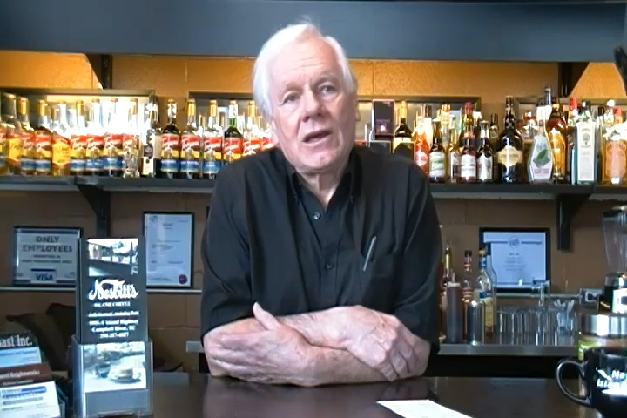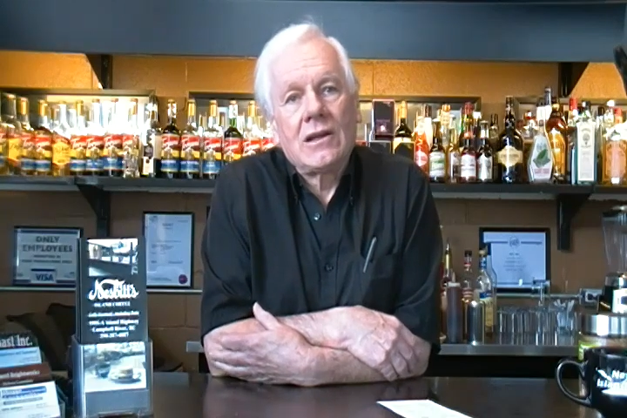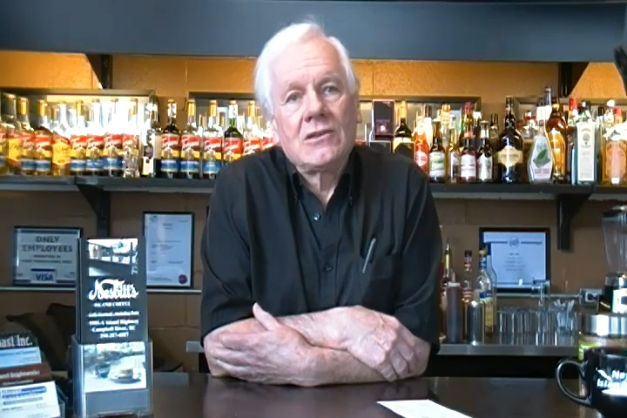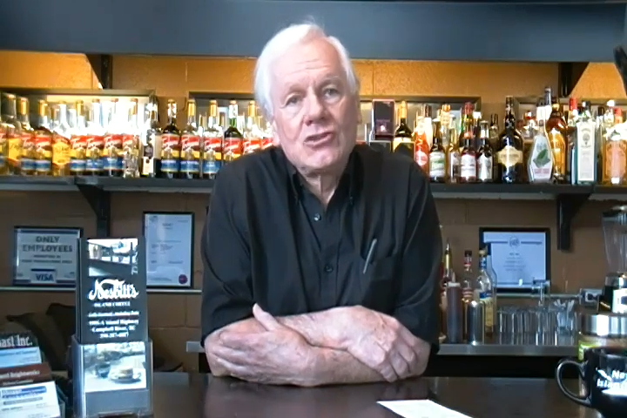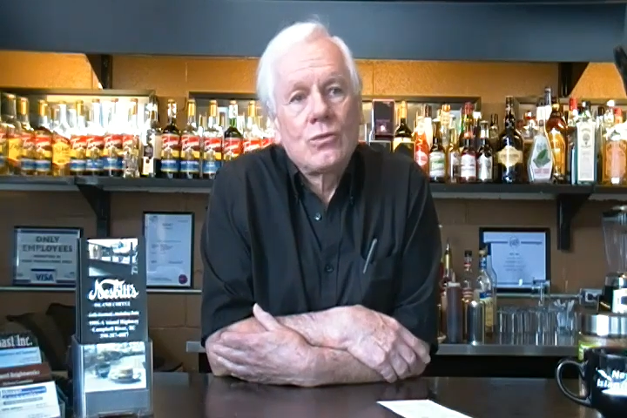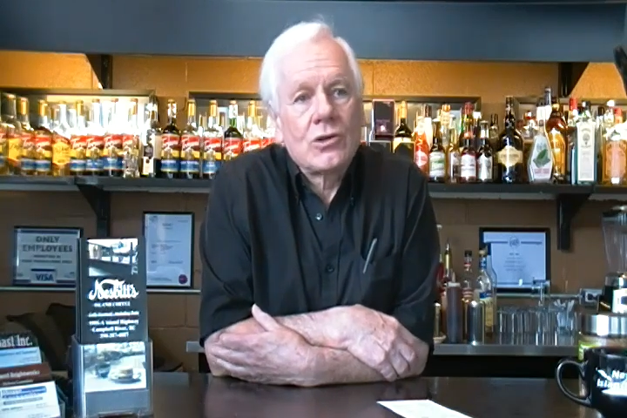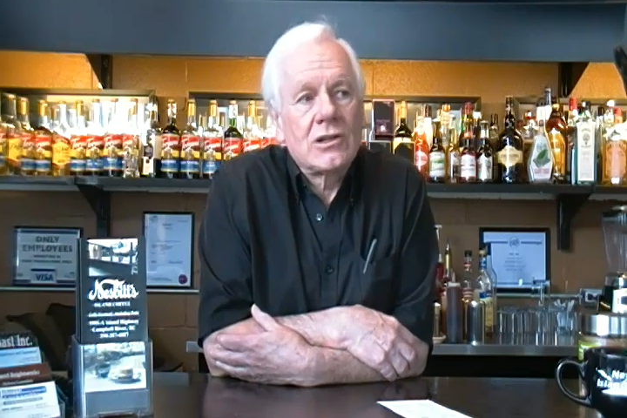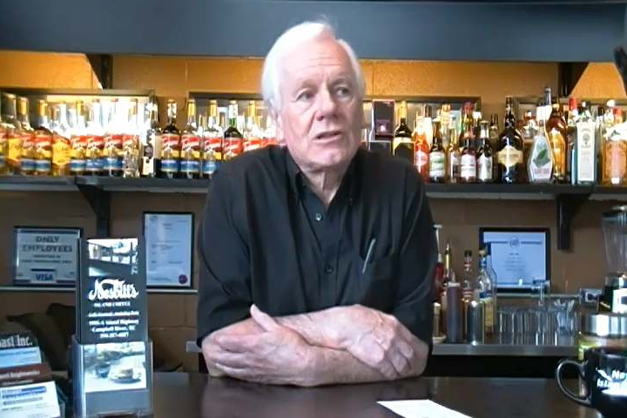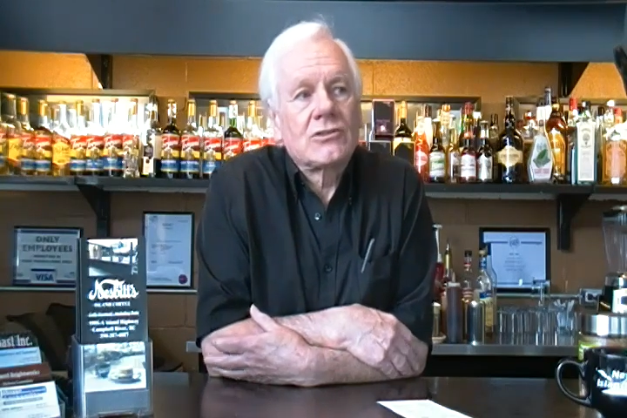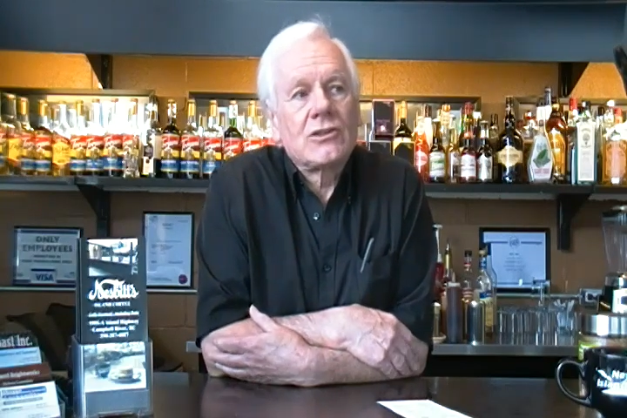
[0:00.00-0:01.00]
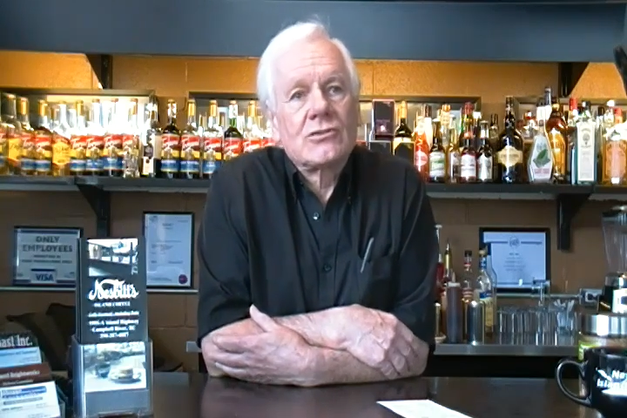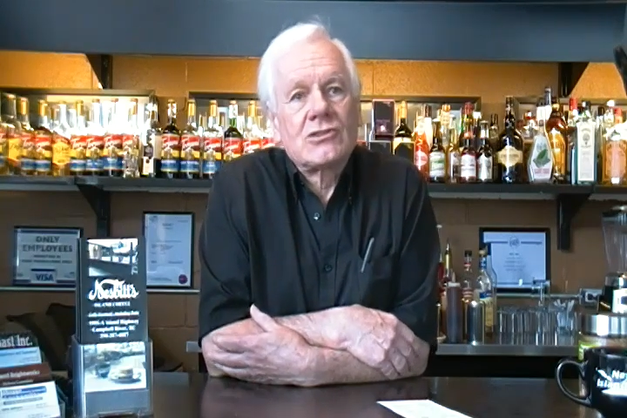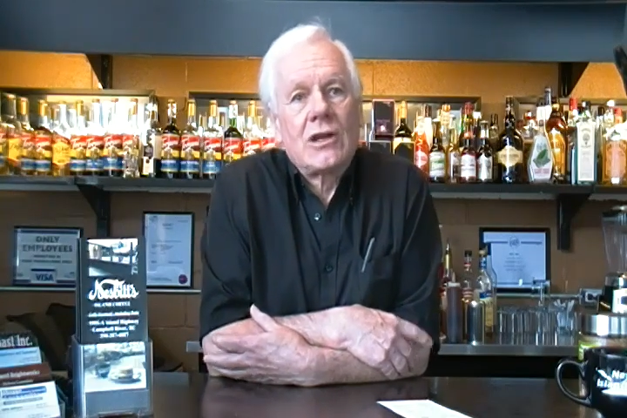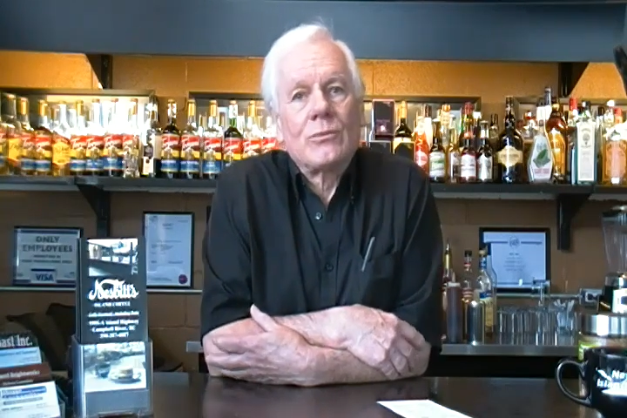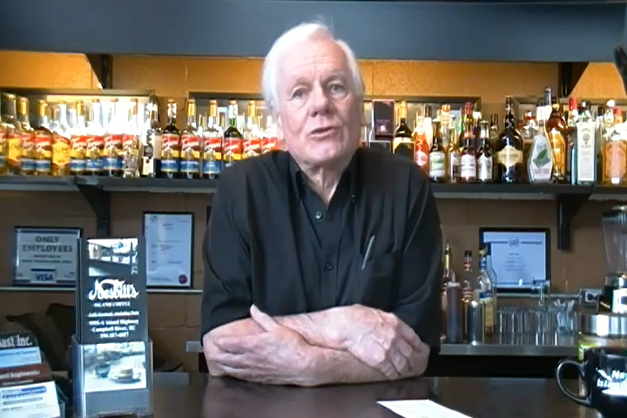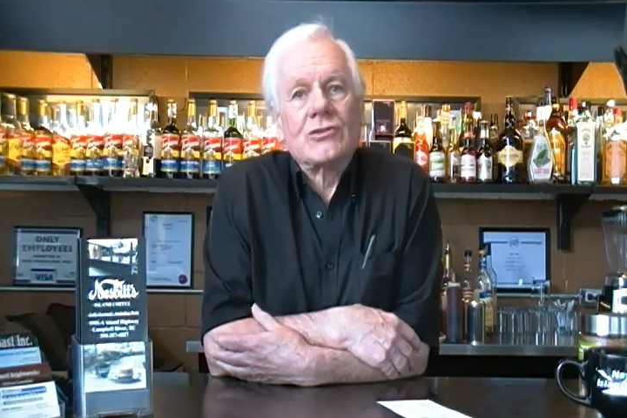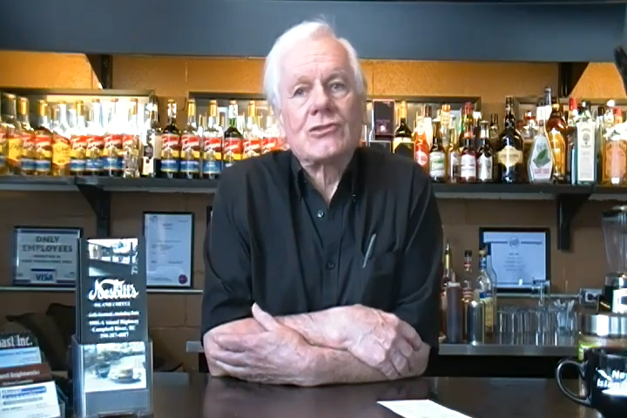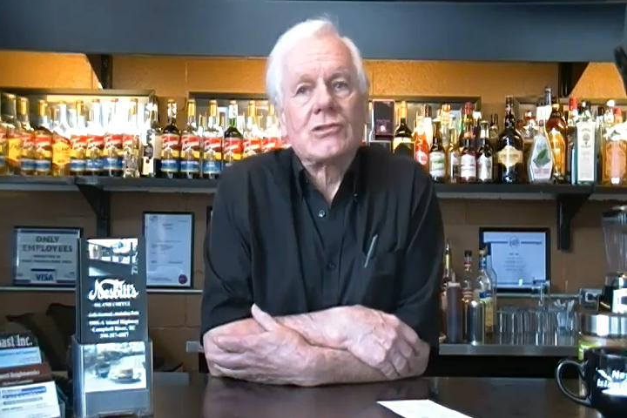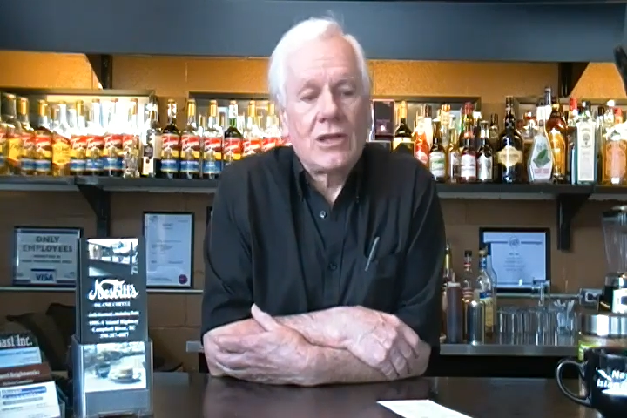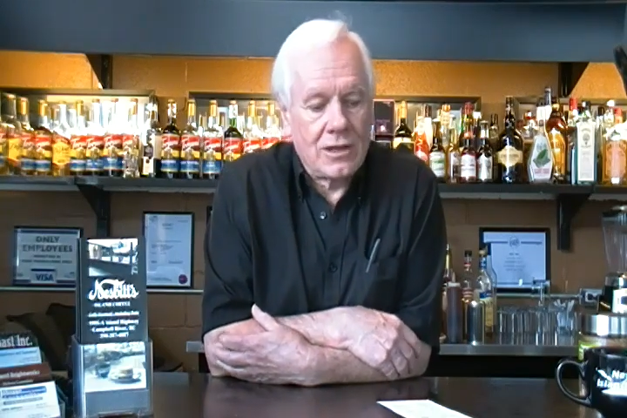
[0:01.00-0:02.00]
And as you work out those
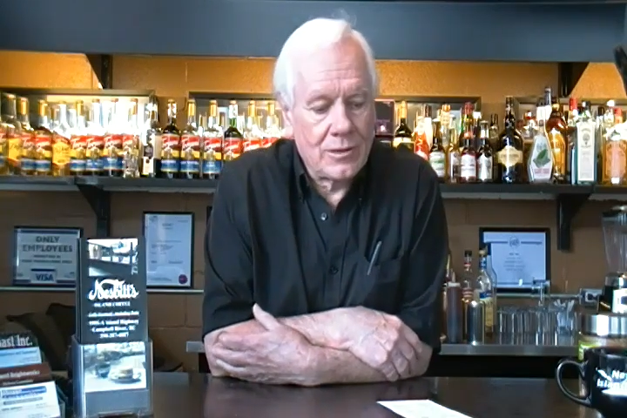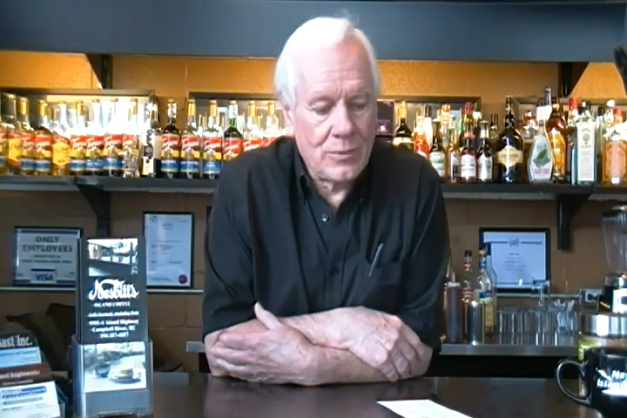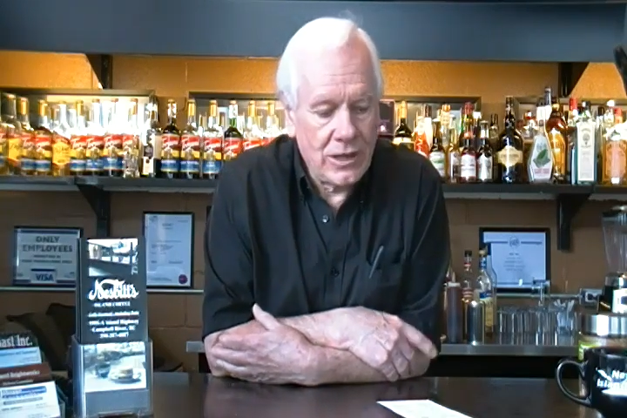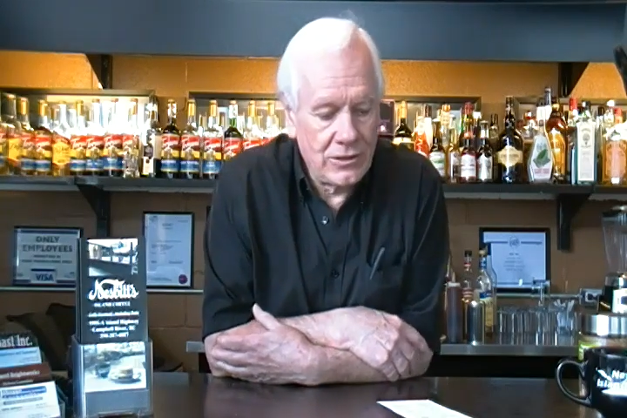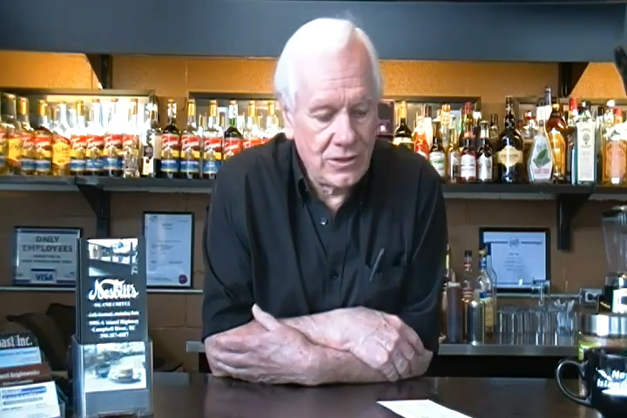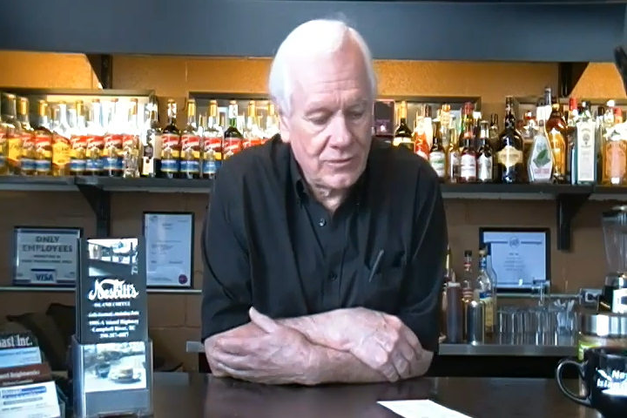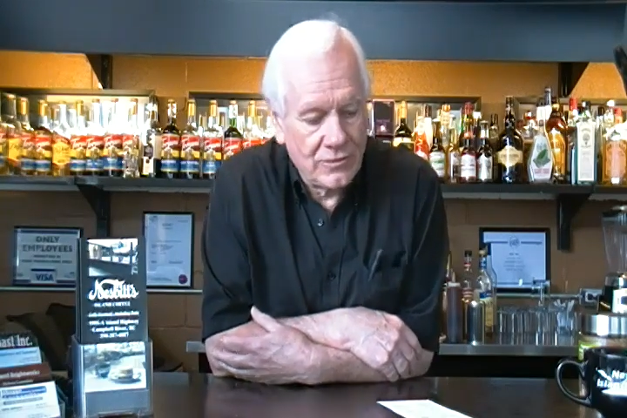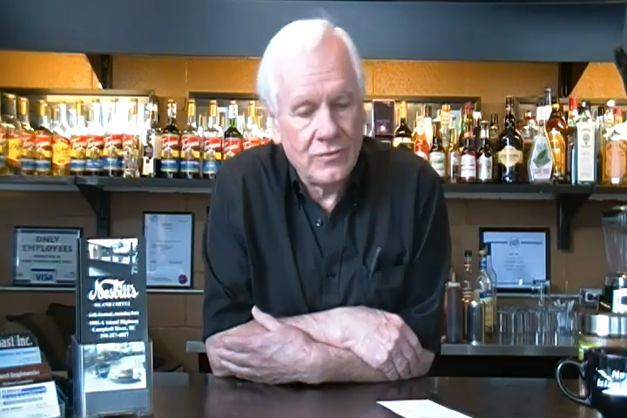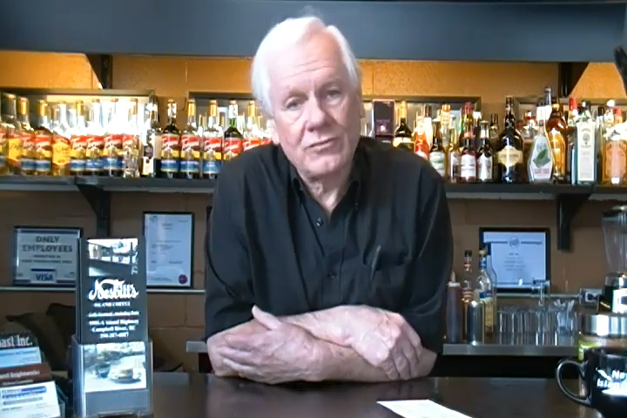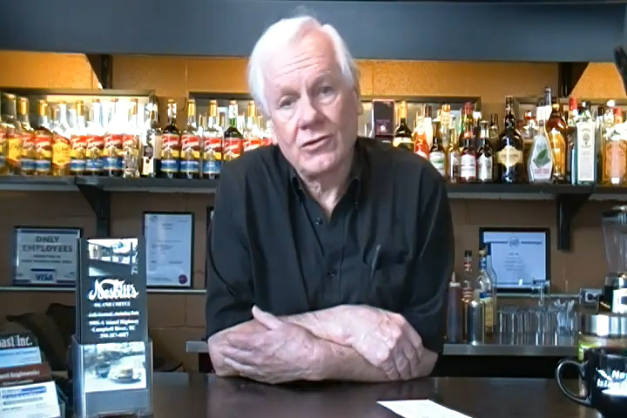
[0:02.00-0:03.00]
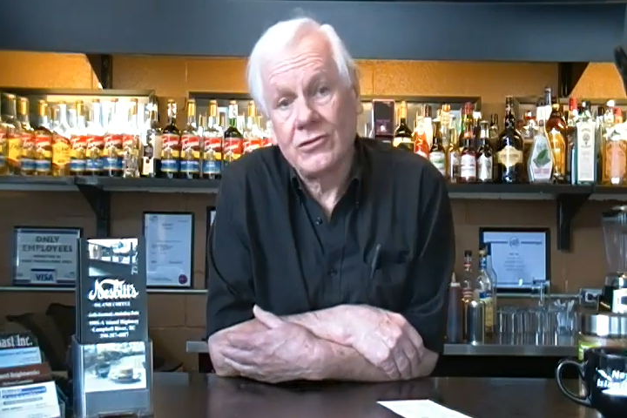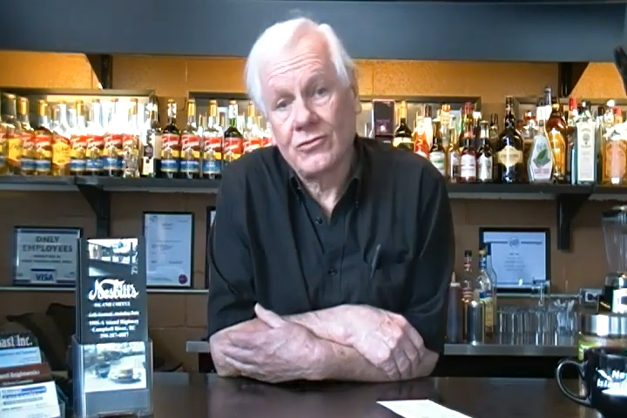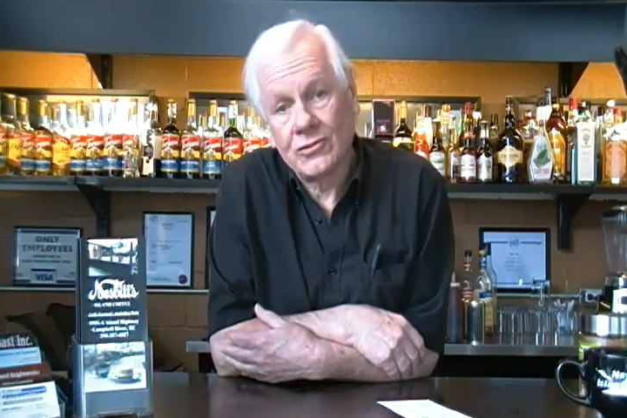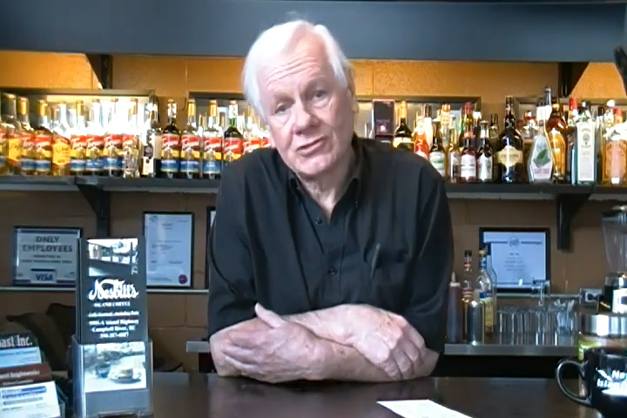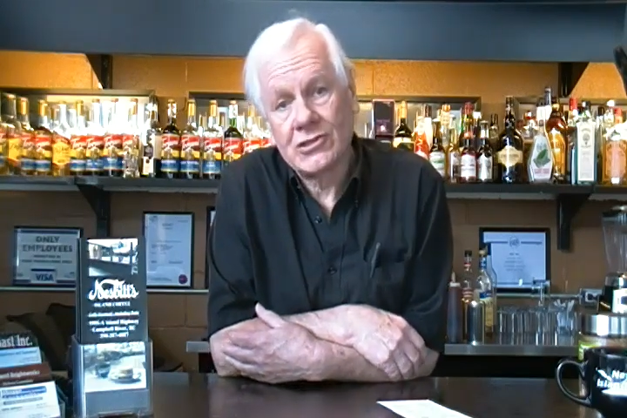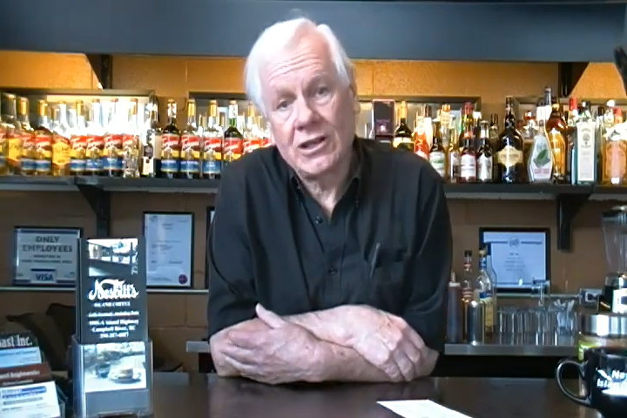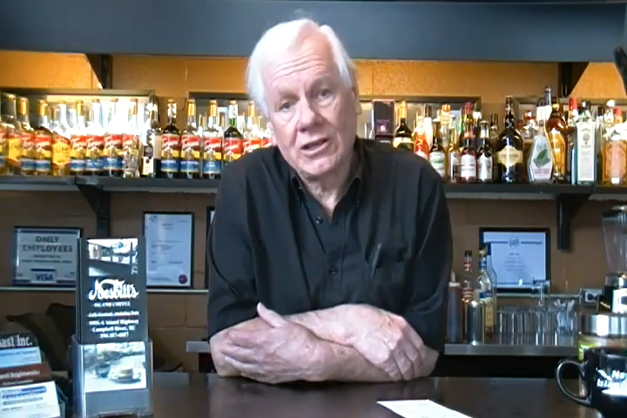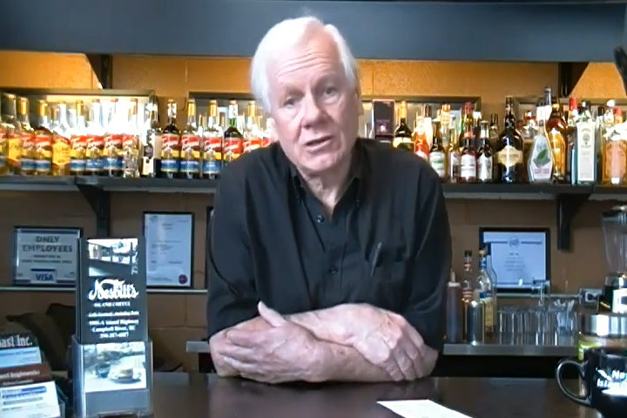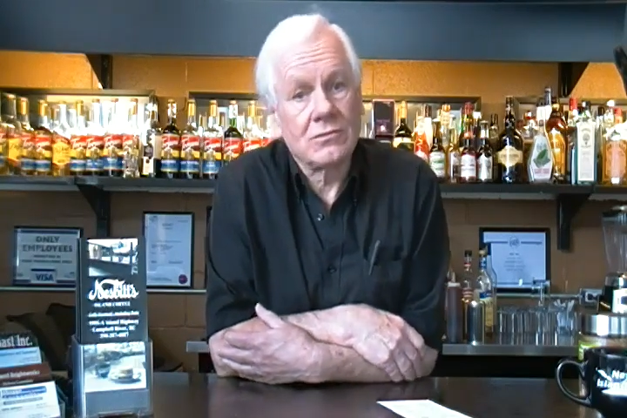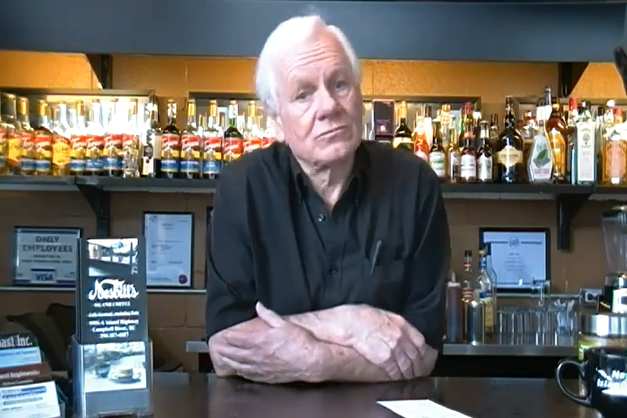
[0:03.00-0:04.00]
numbers, take a penny for the first
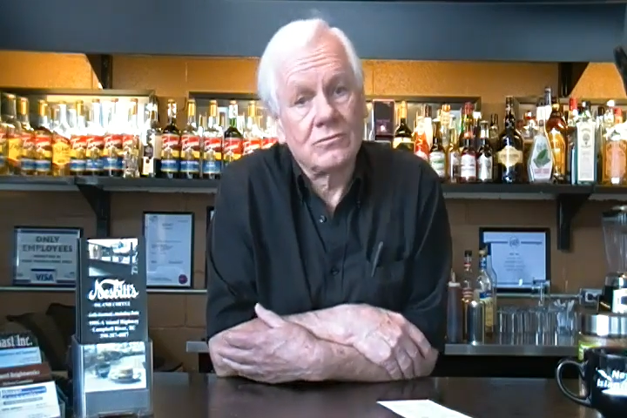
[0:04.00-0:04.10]
day,